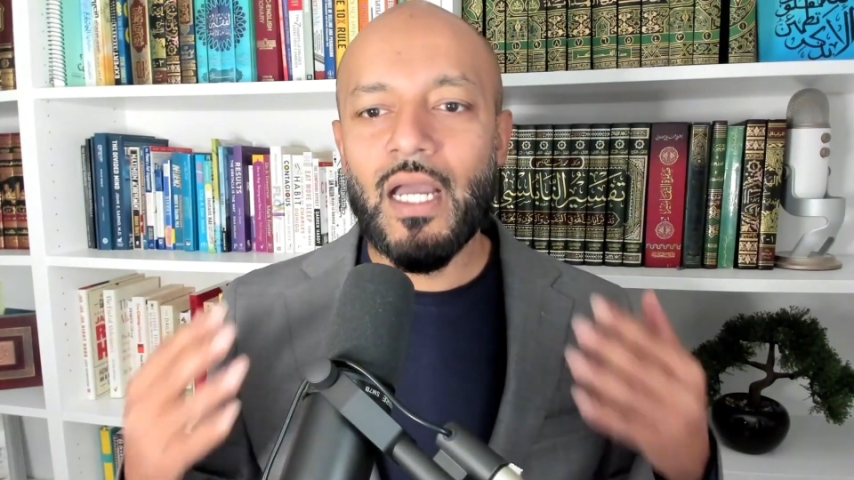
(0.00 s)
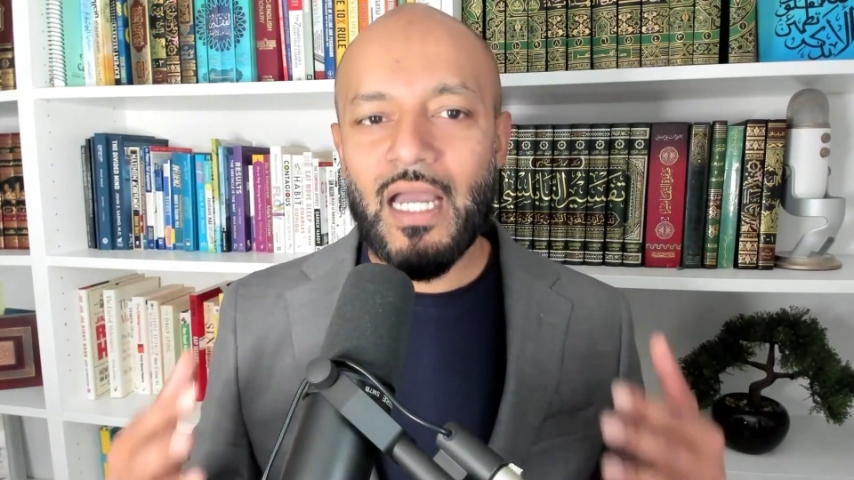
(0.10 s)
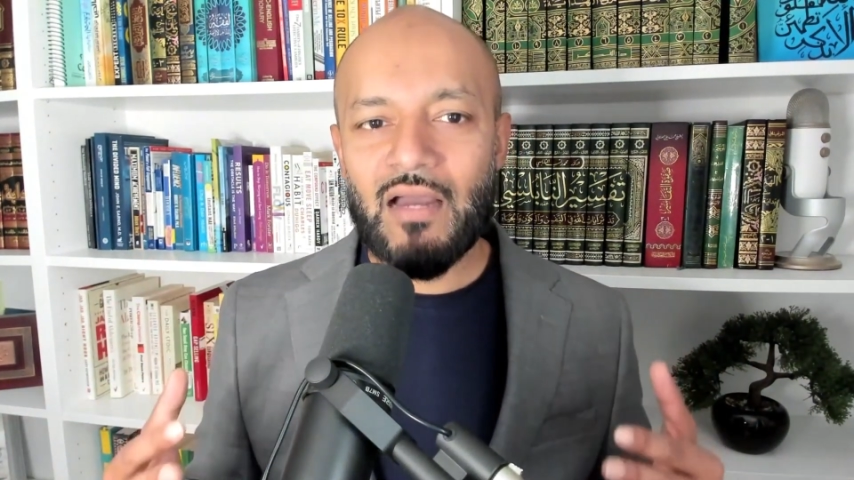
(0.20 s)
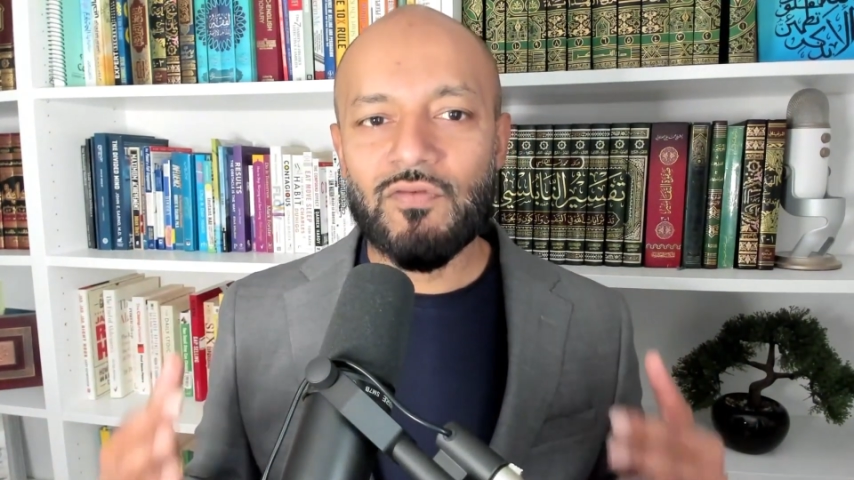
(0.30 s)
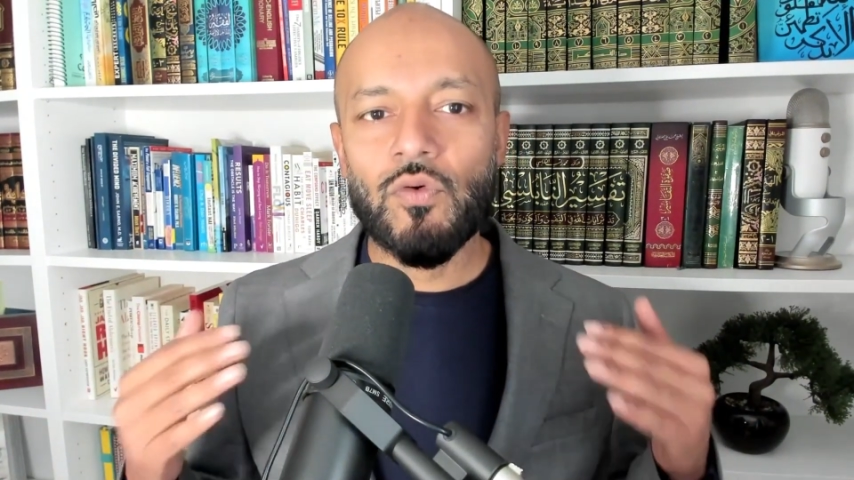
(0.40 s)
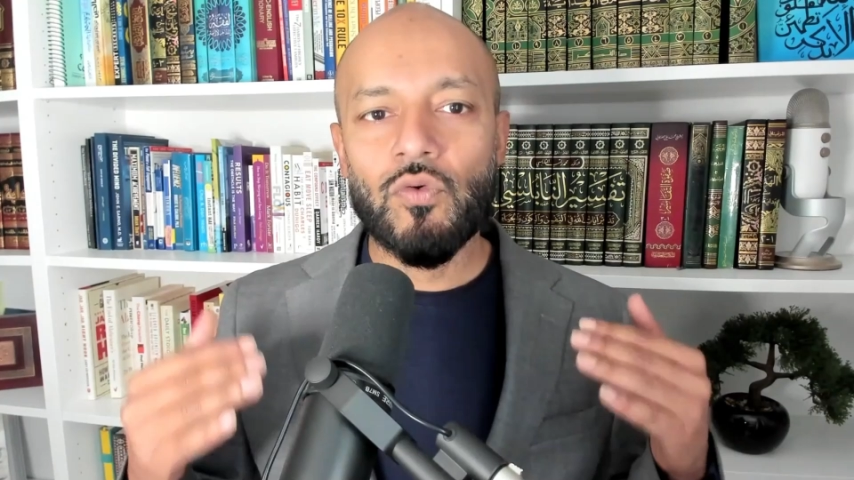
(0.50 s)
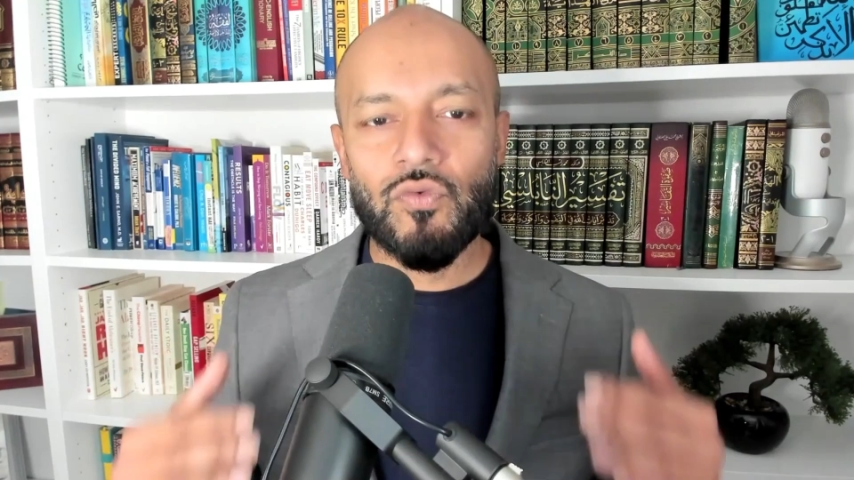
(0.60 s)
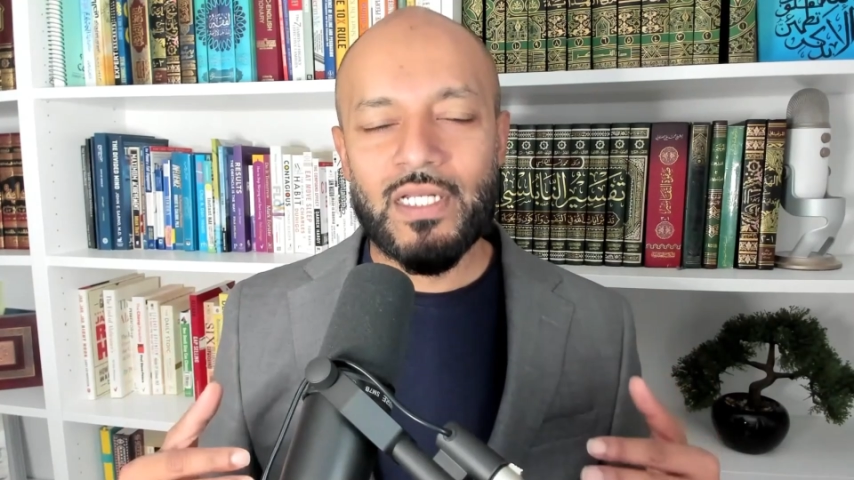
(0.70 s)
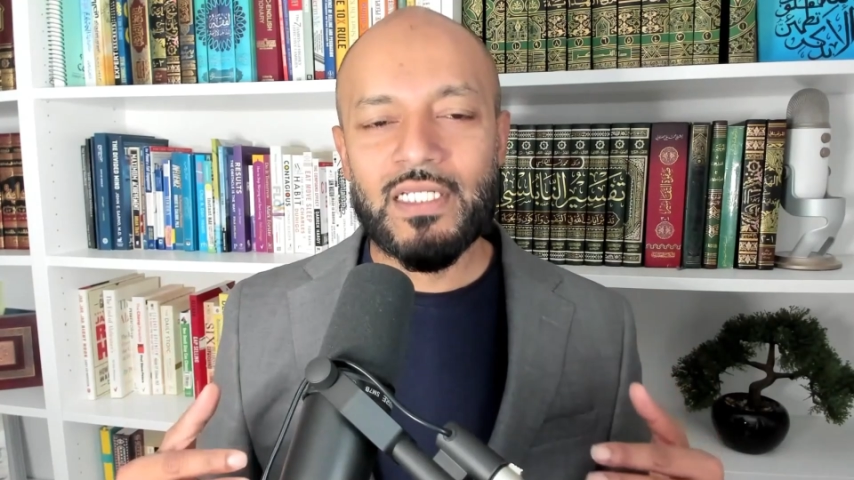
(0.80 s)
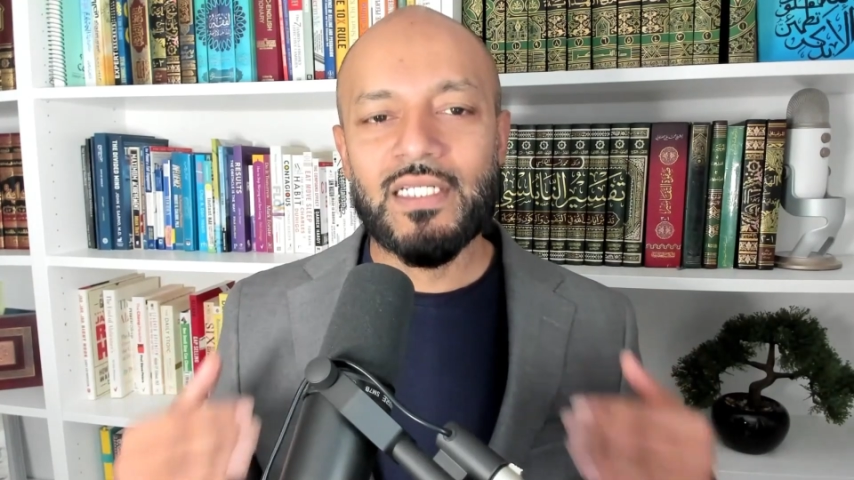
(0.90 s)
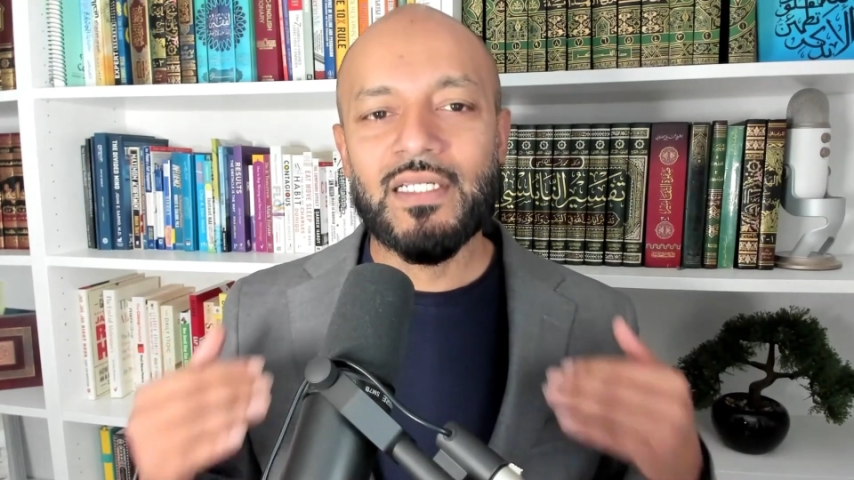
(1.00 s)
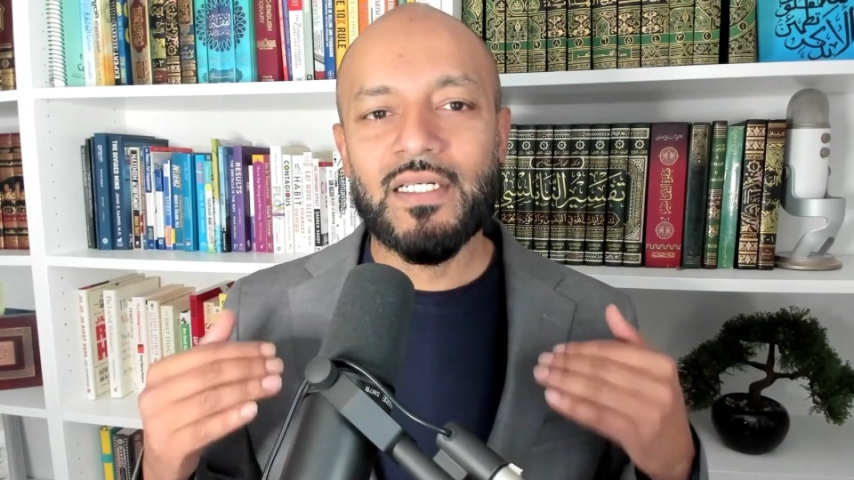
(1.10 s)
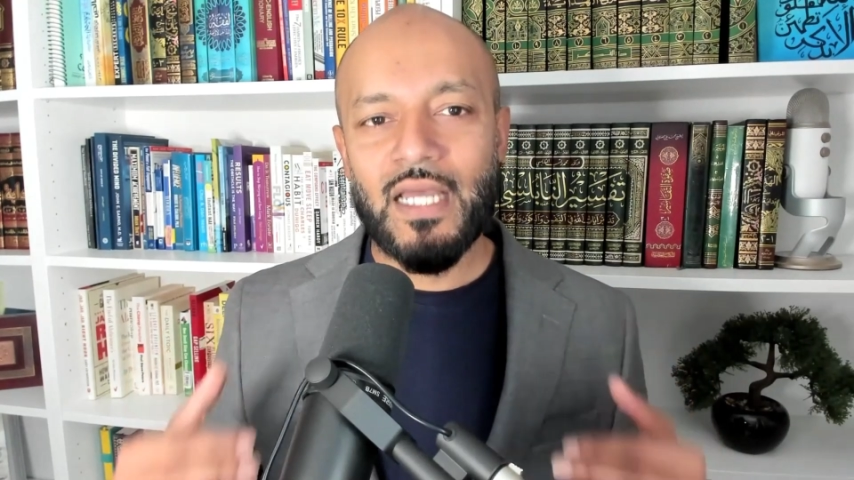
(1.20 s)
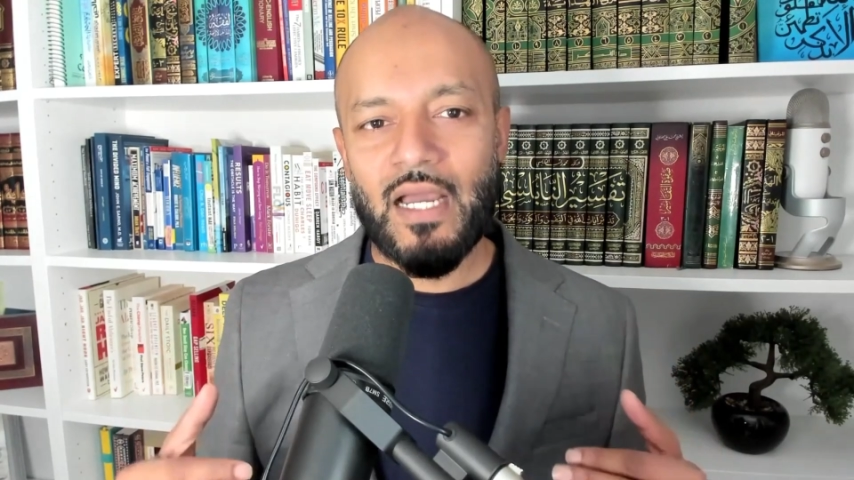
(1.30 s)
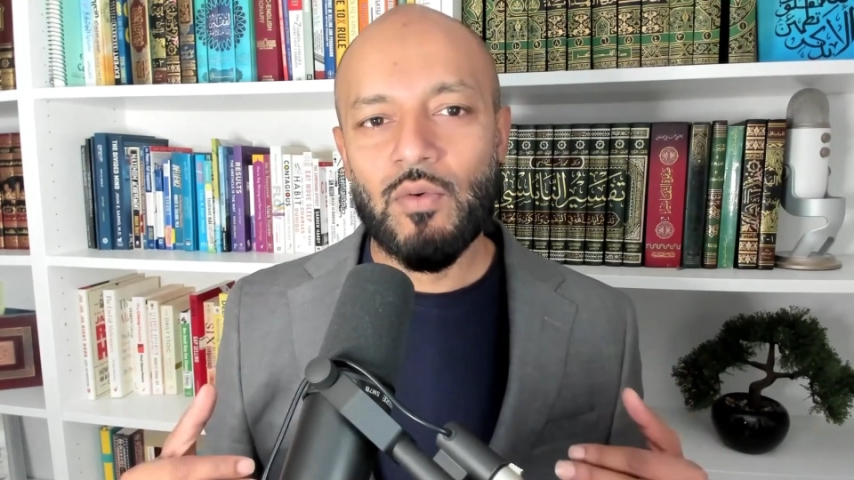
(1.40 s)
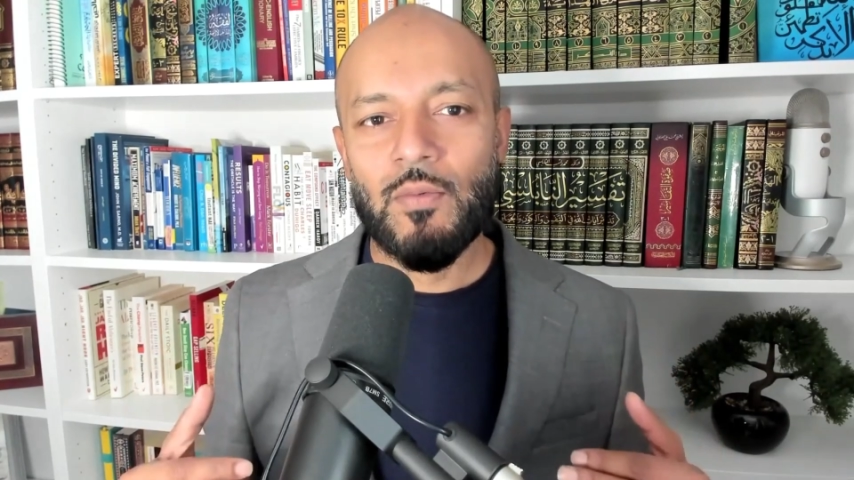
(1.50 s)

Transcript: have already now.